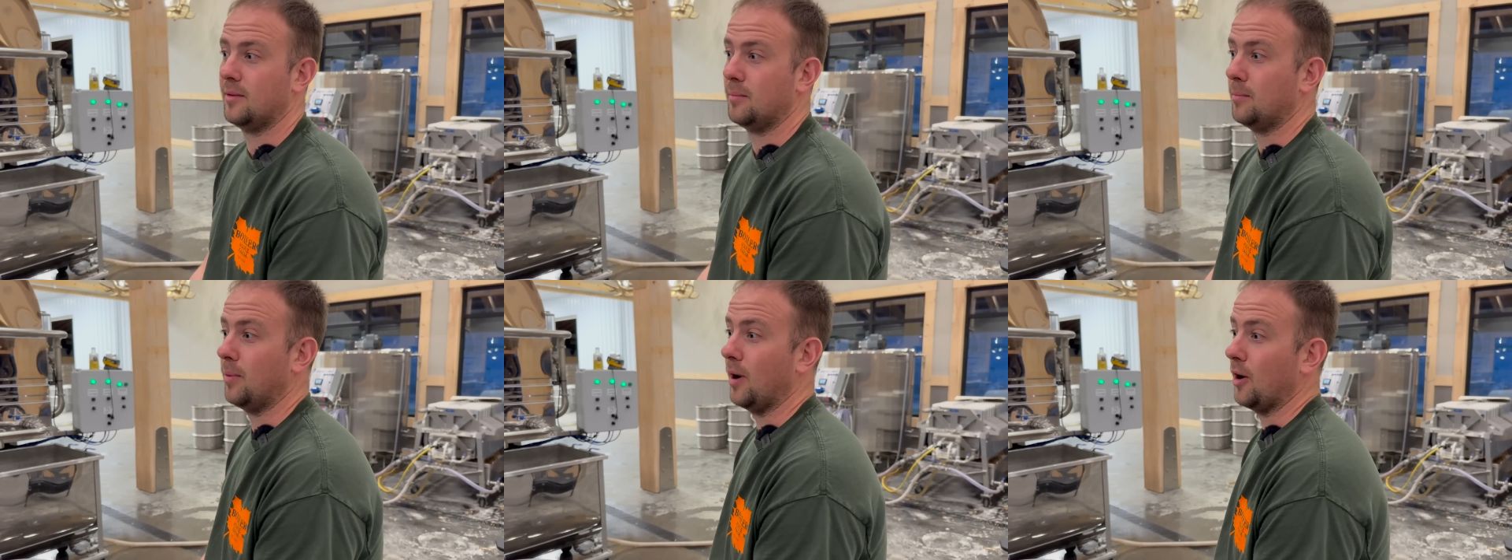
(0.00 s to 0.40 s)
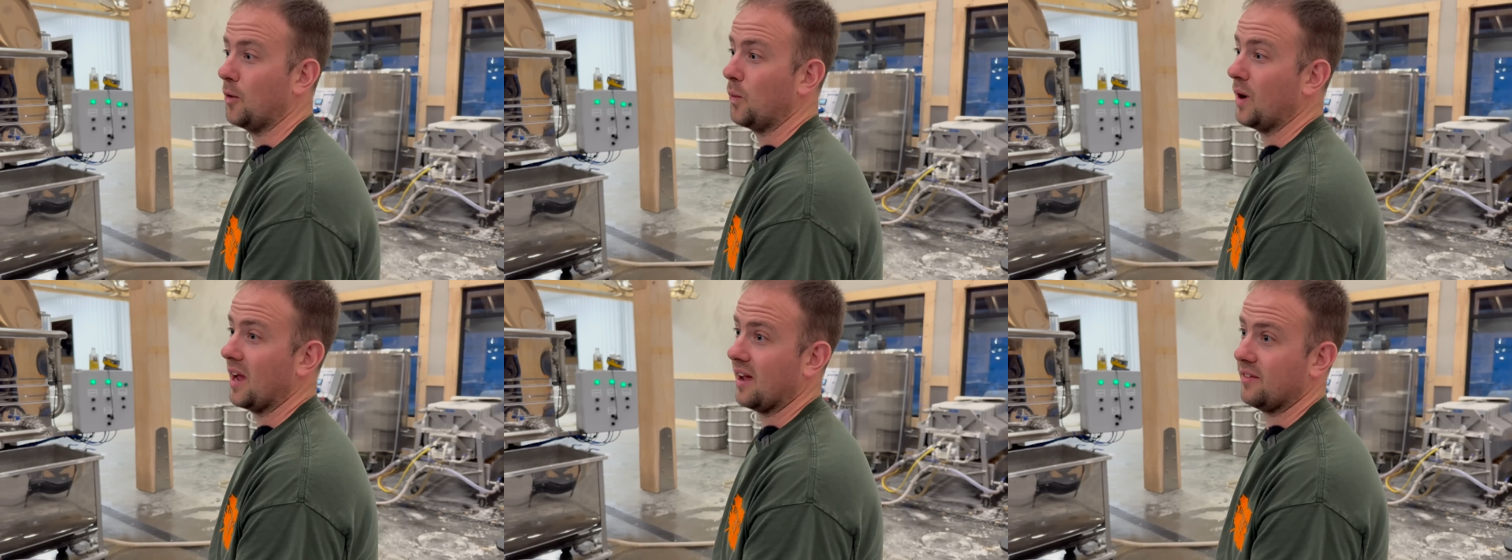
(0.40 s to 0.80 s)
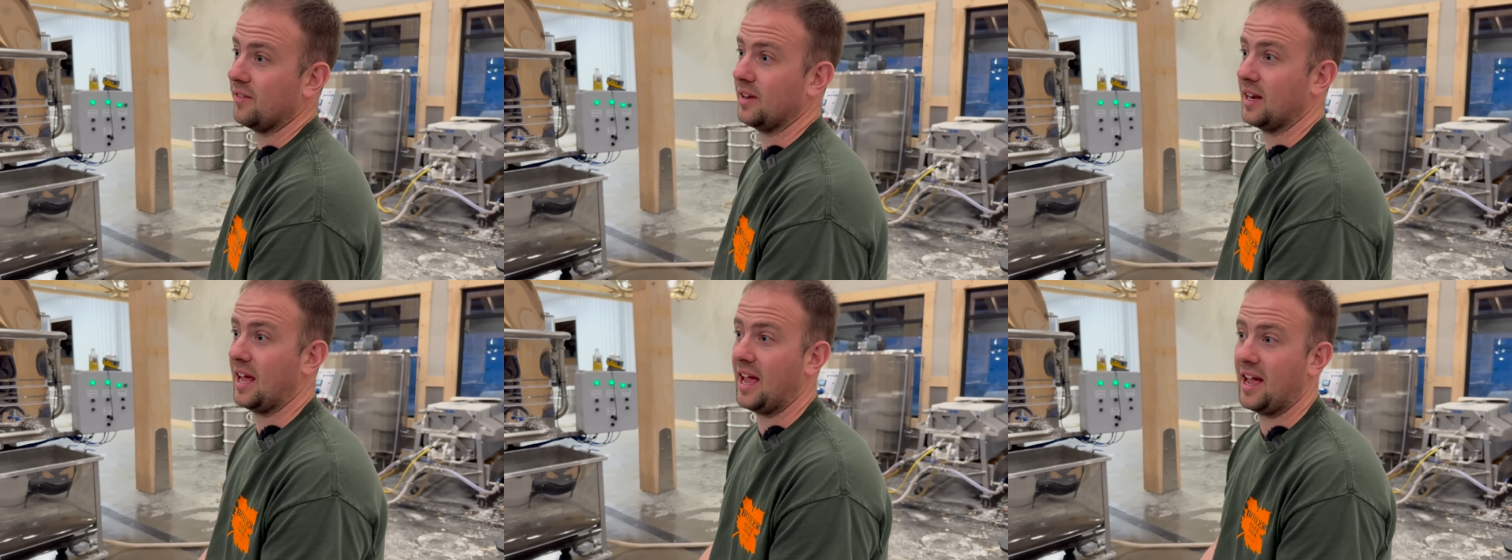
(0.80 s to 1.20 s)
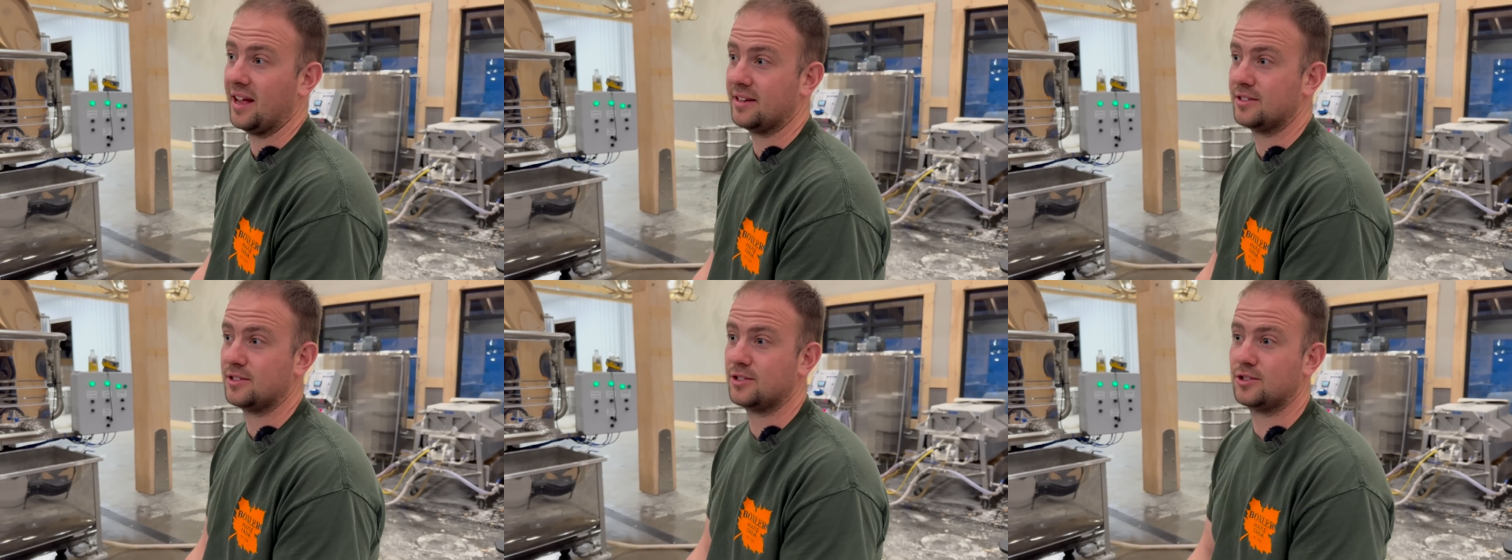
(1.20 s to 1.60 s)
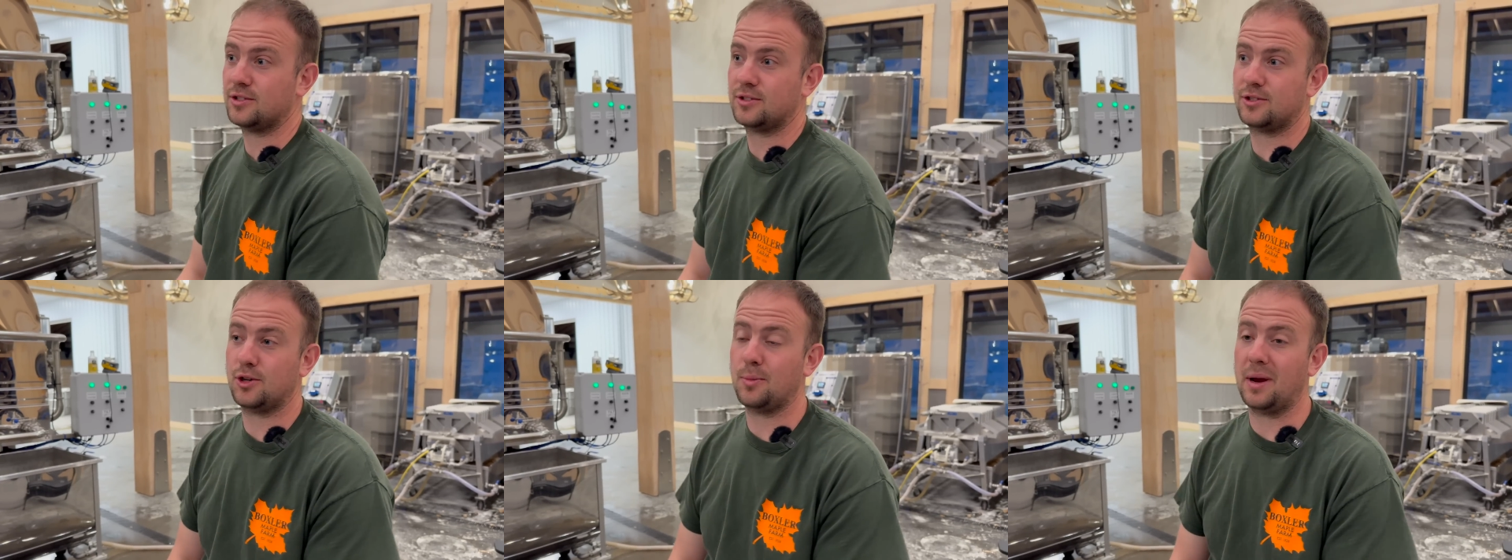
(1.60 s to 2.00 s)
but we haven't had
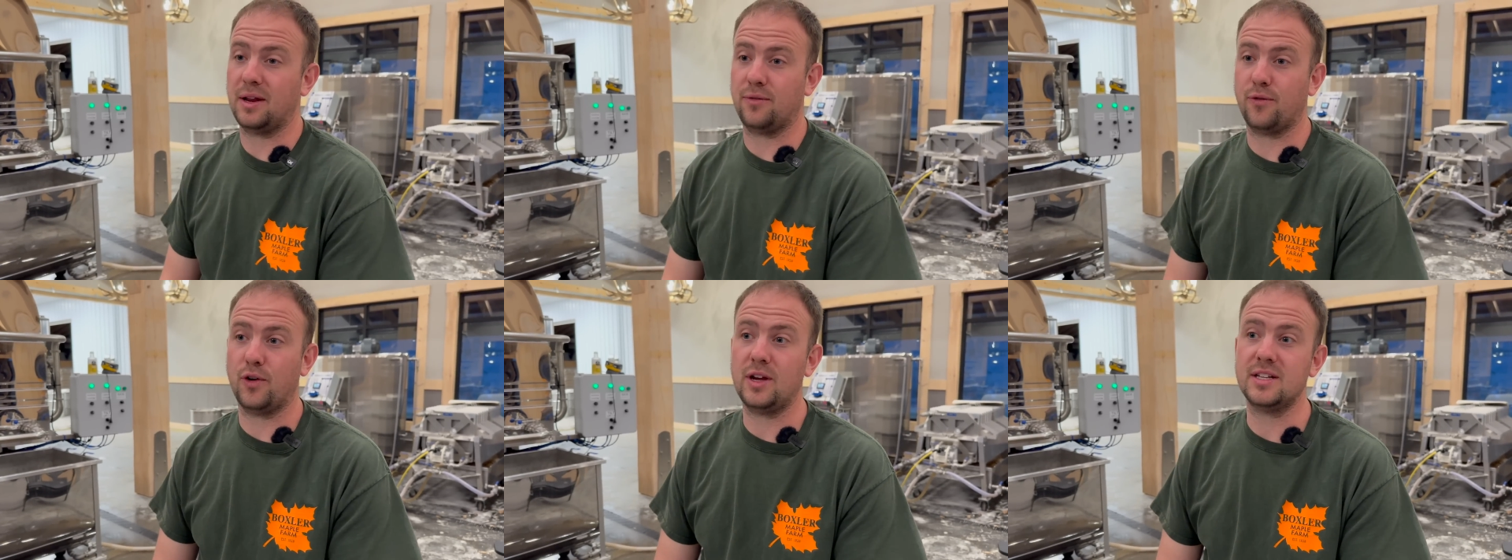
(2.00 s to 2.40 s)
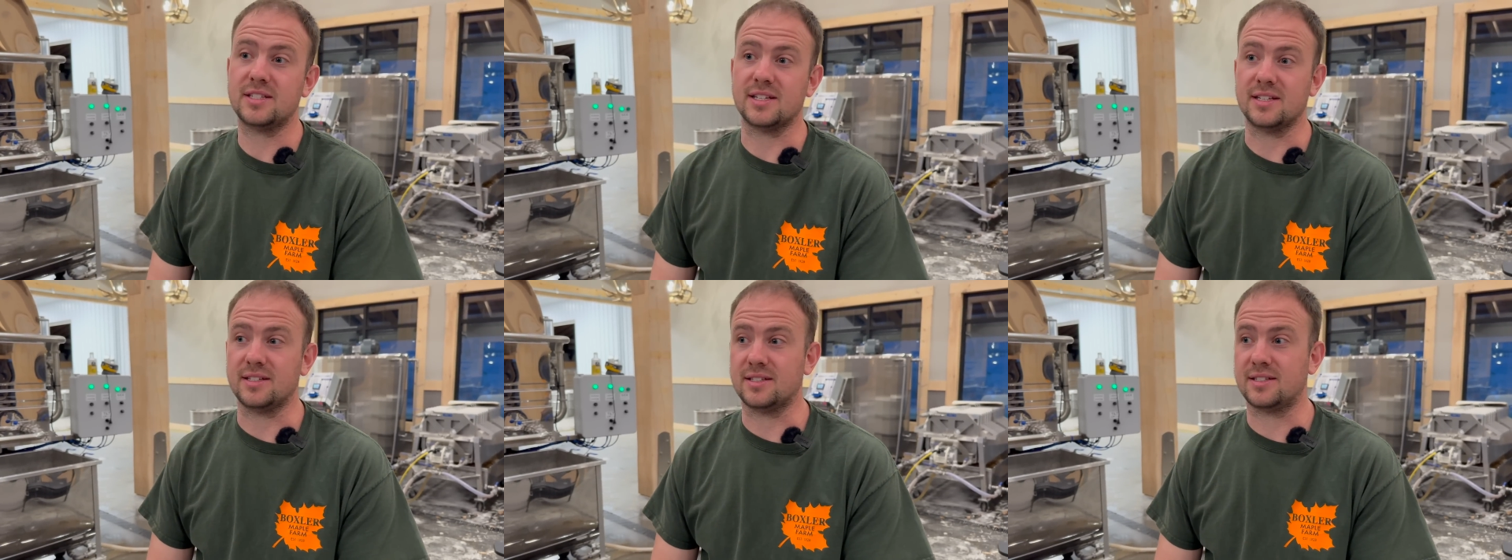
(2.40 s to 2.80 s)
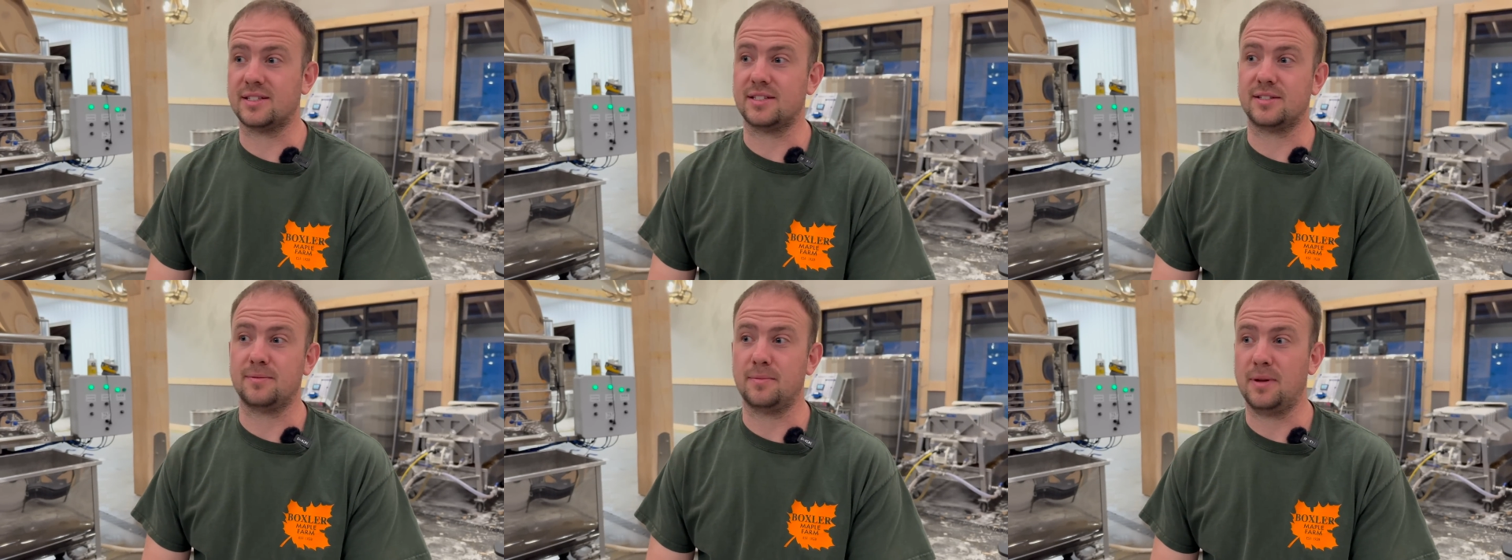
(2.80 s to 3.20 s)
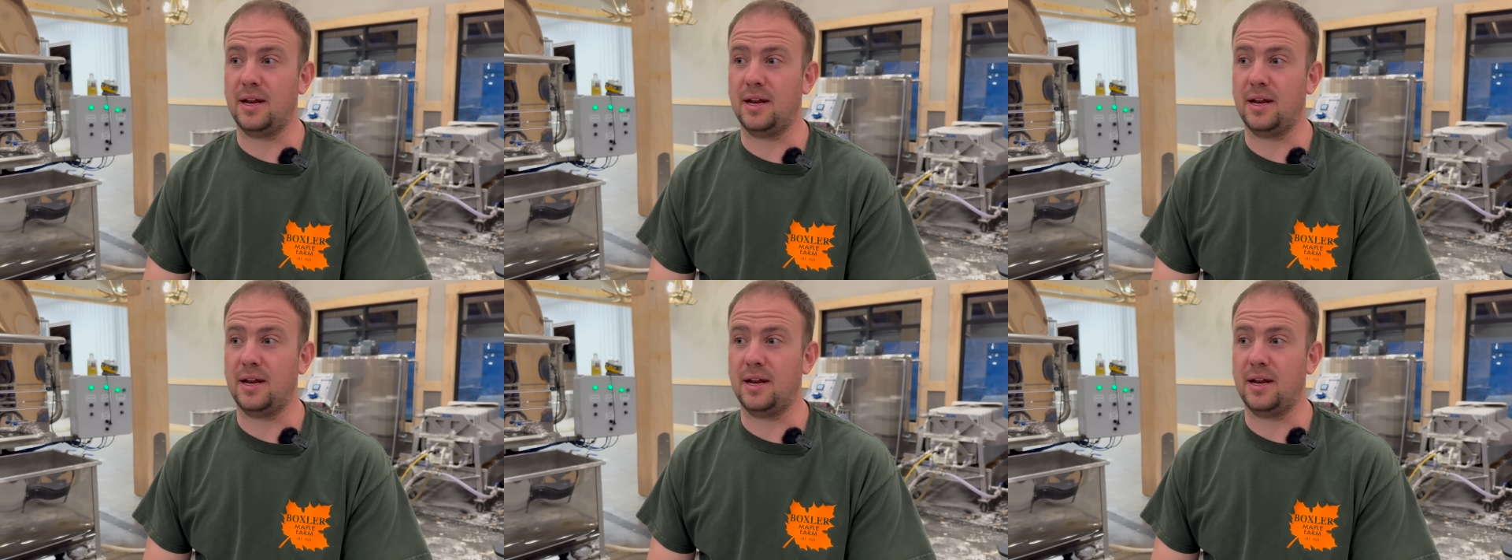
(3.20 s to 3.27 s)
too many freezes.